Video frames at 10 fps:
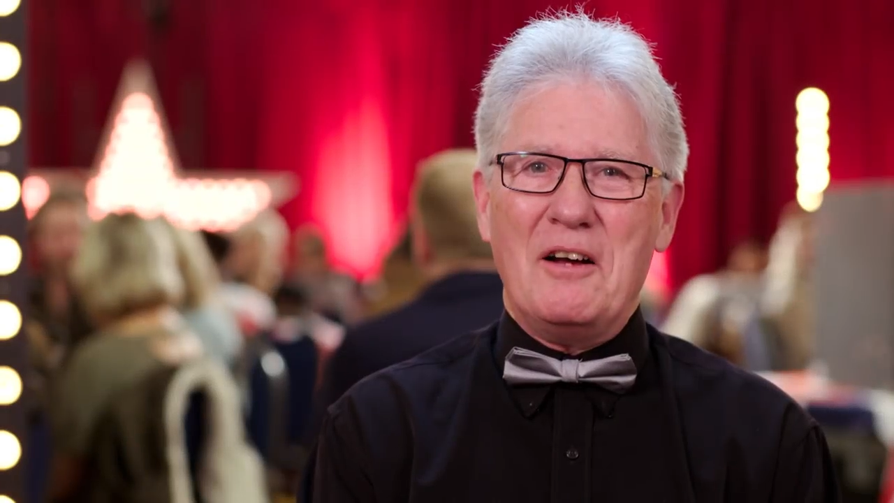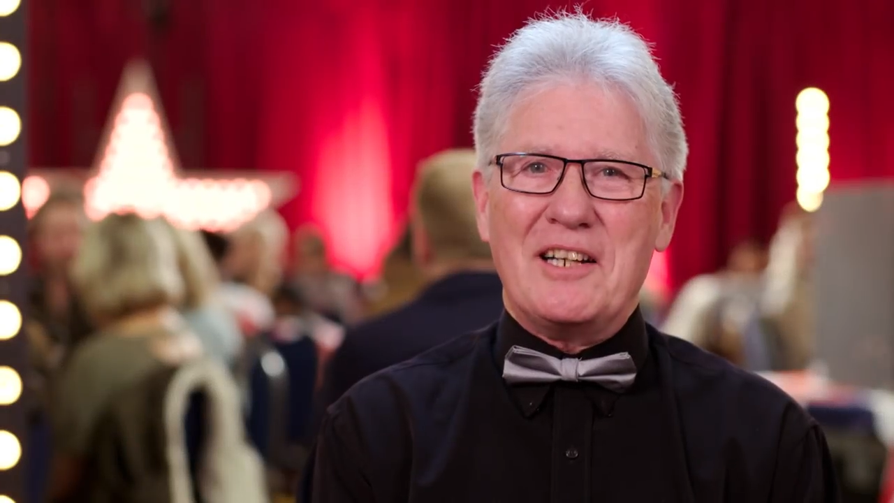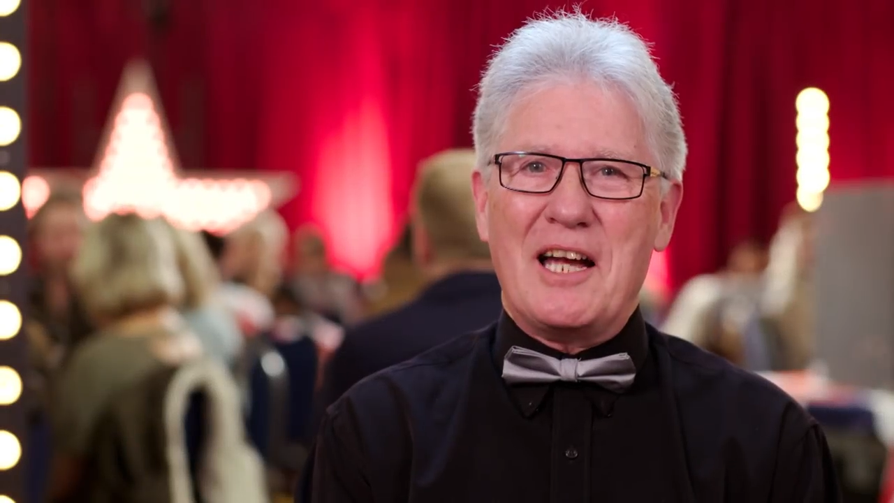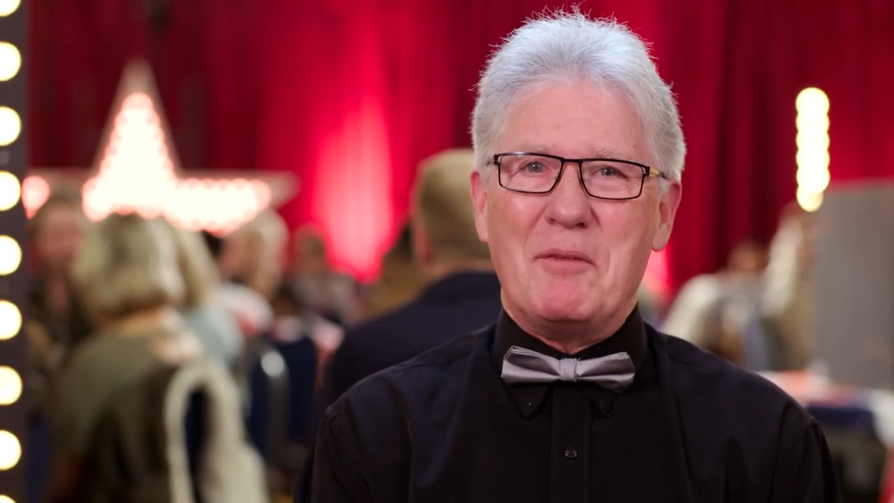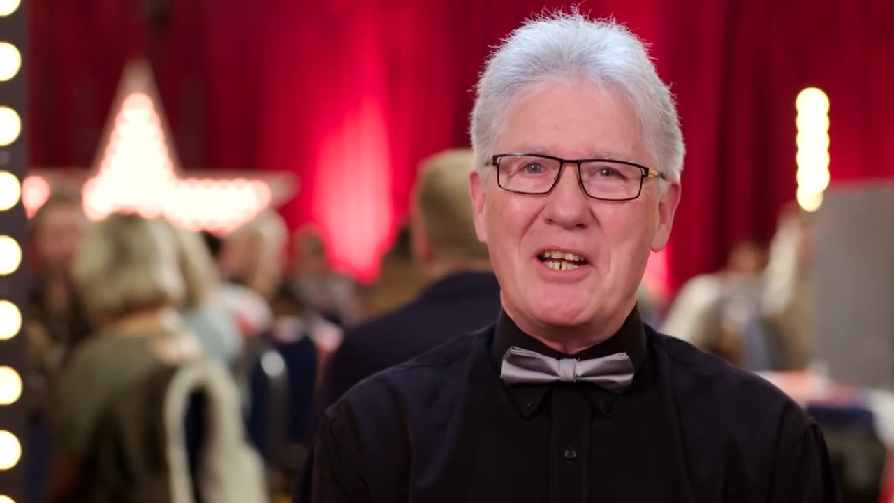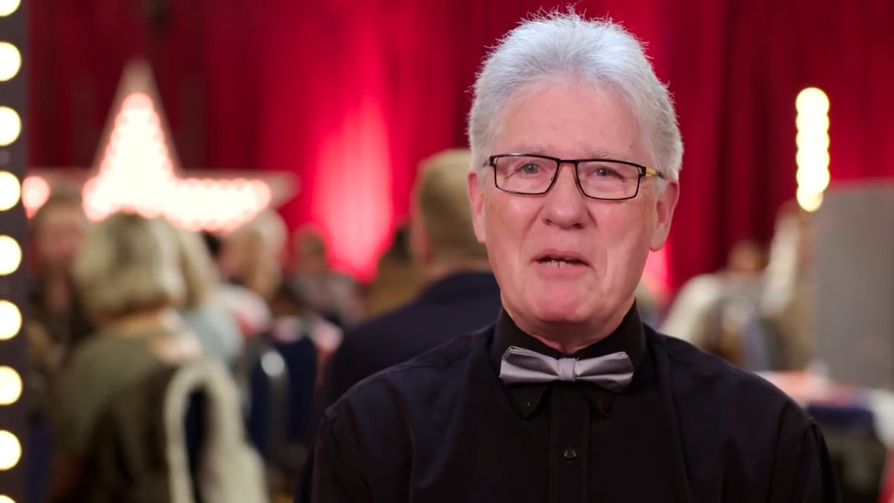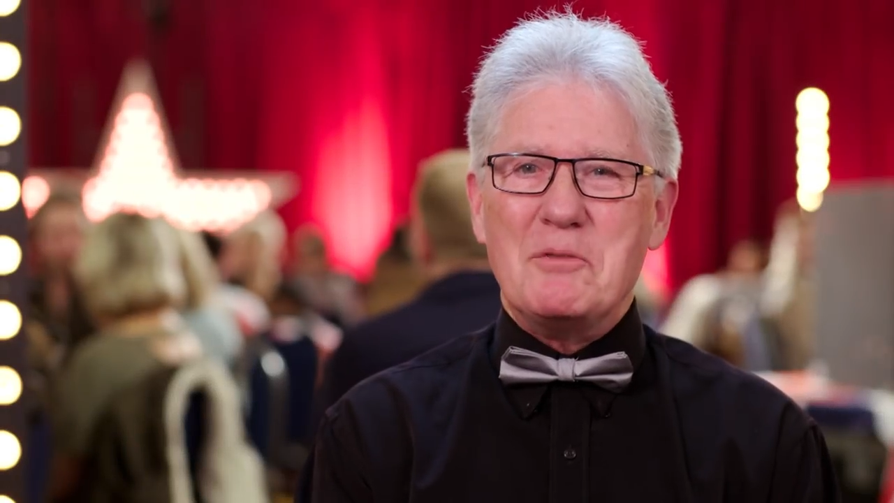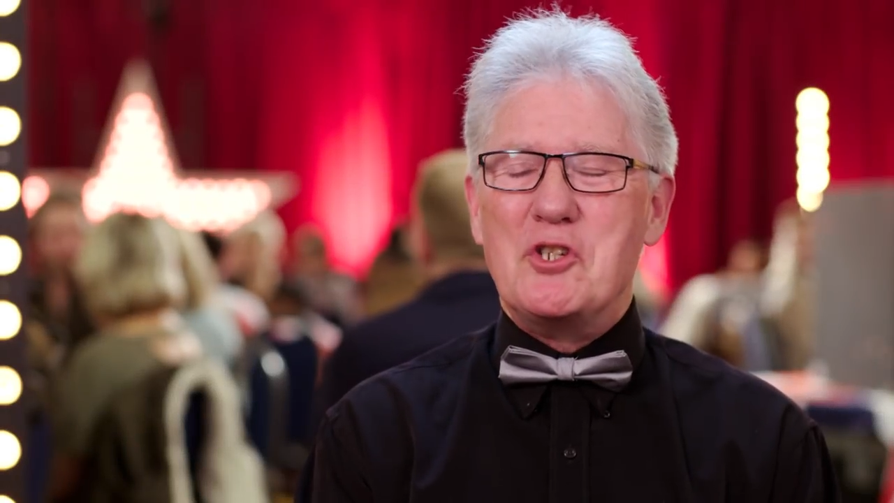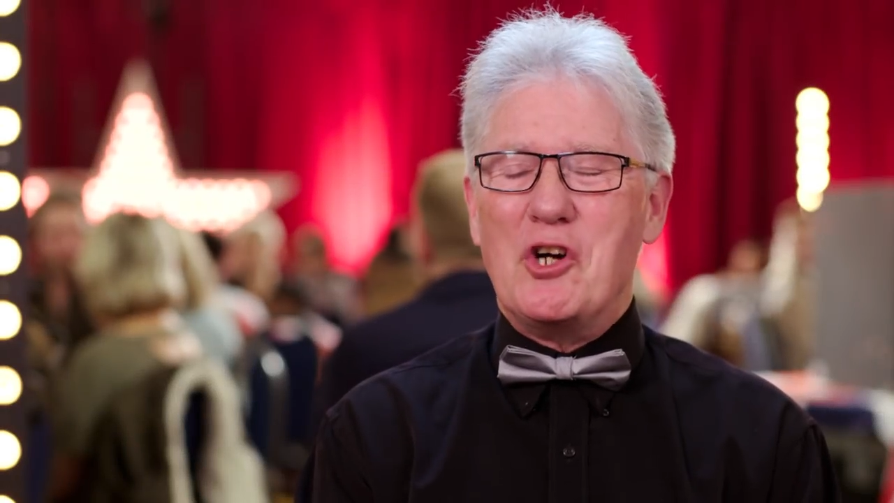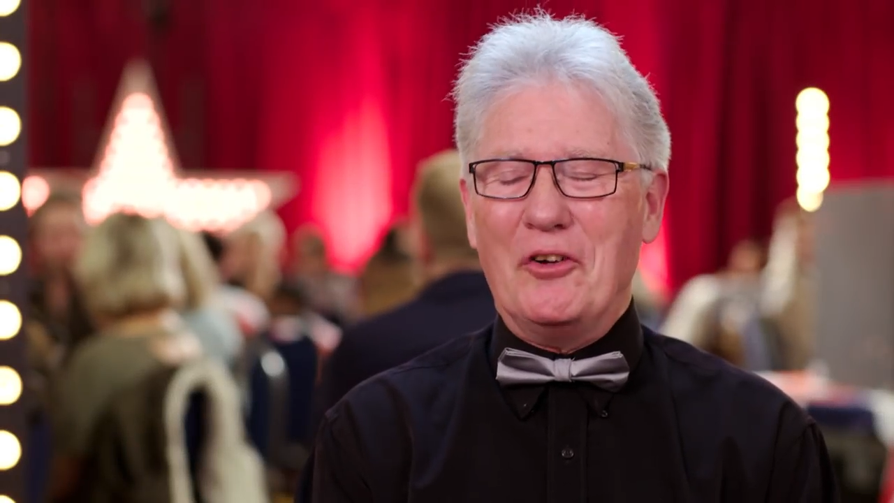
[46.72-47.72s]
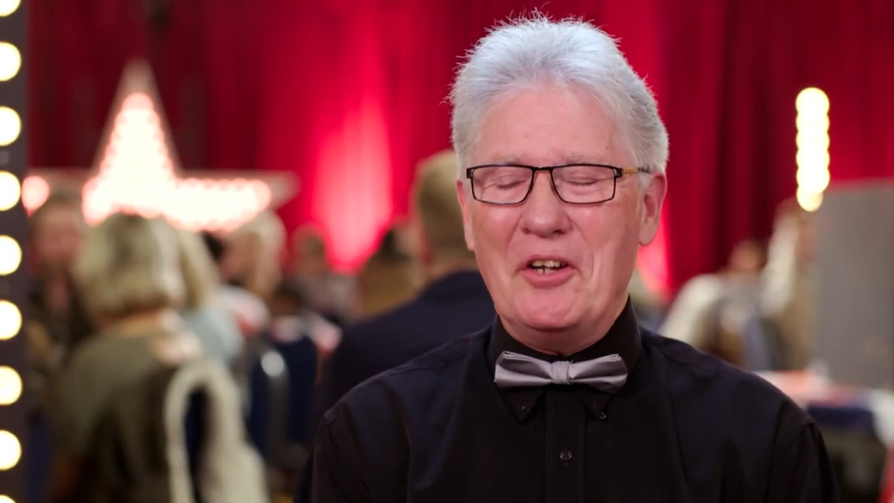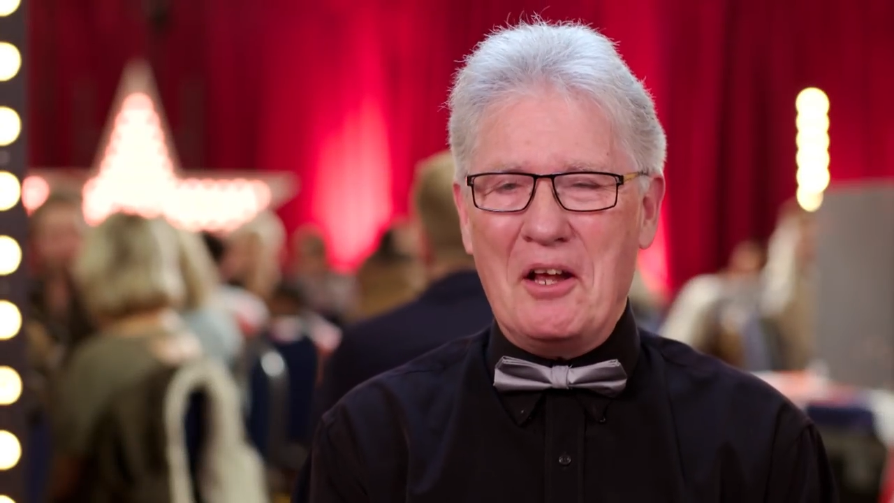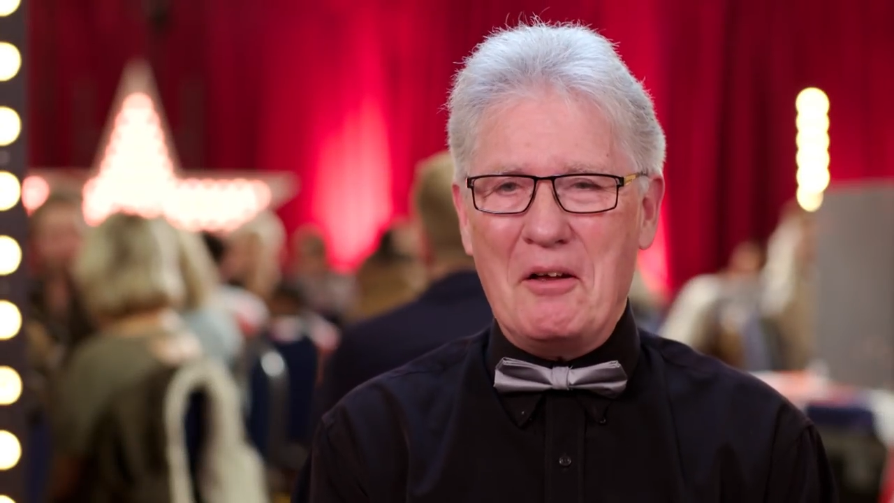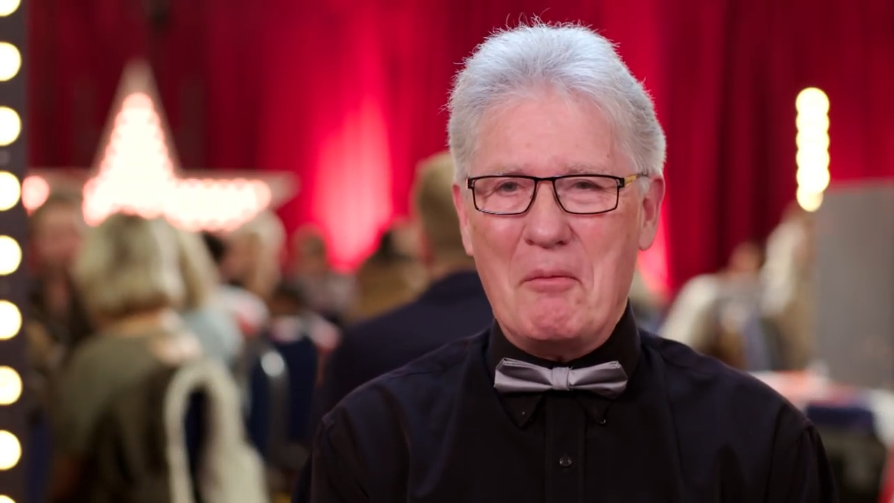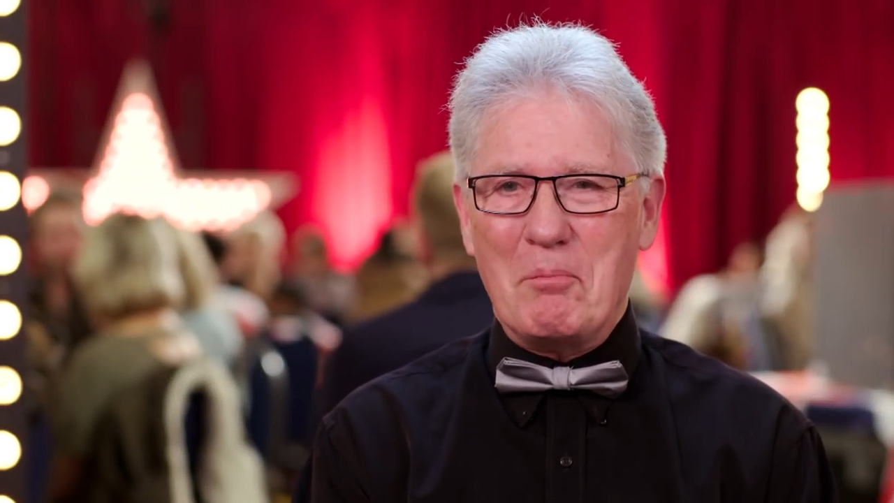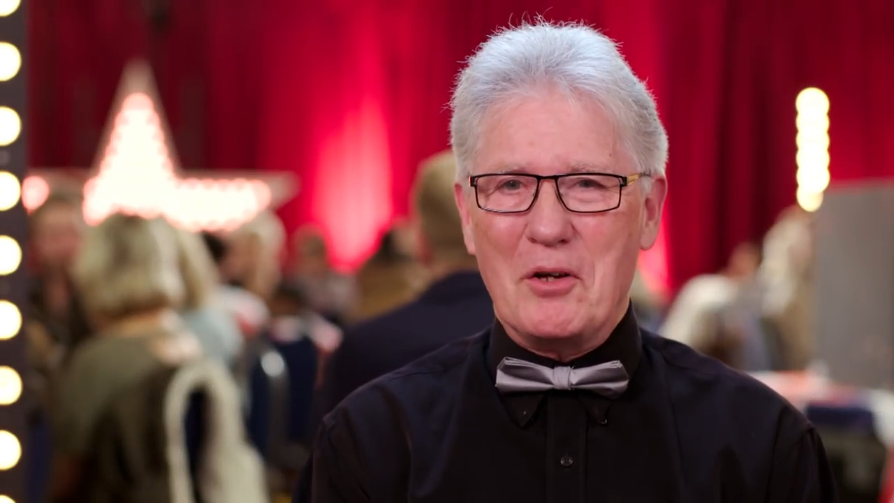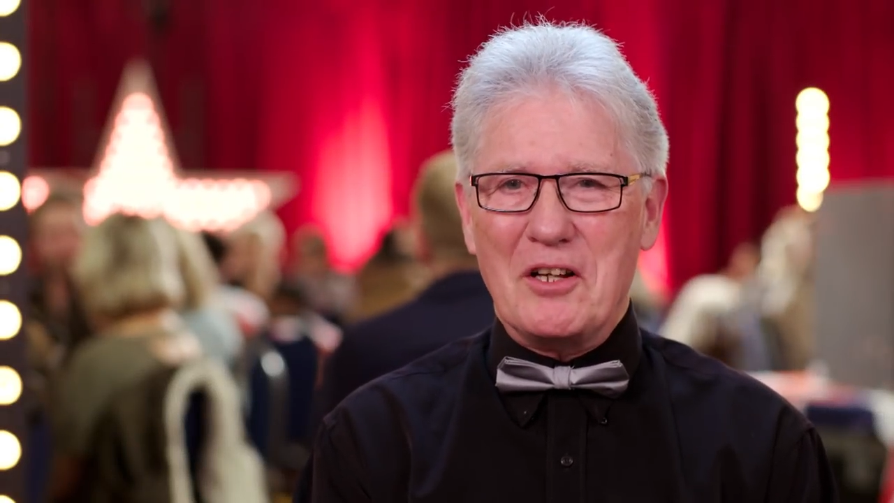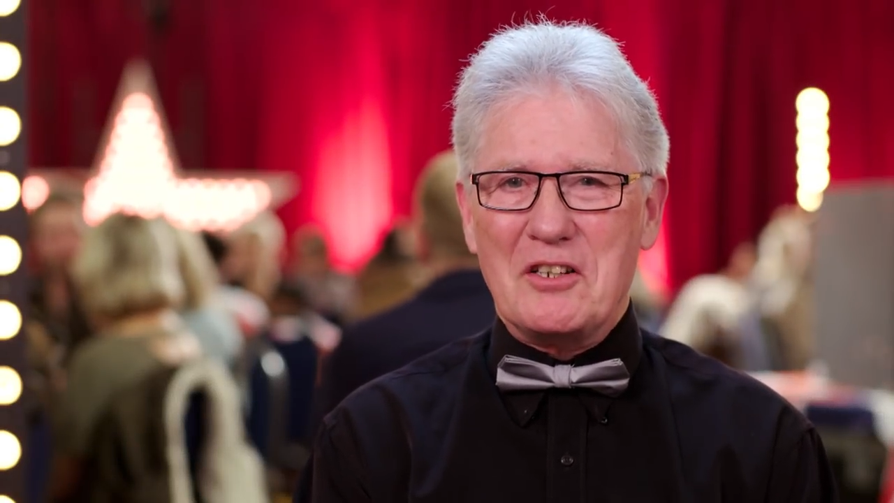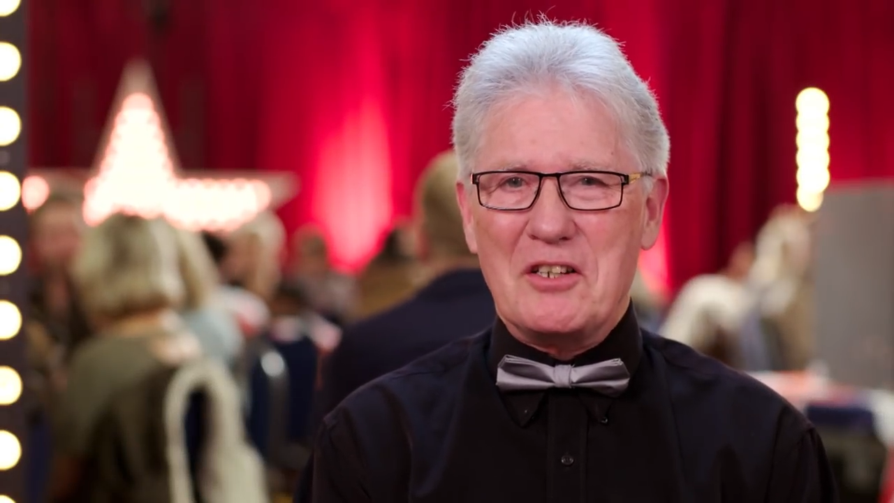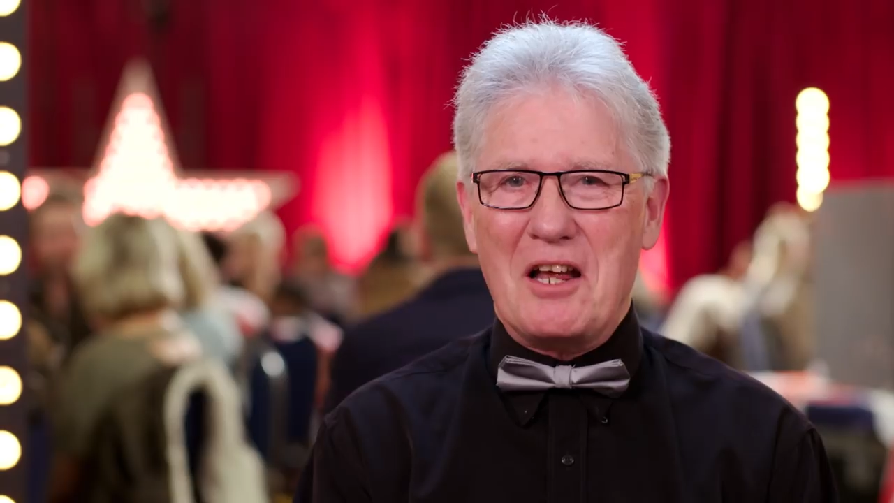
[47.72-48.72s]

OK, my name's John, but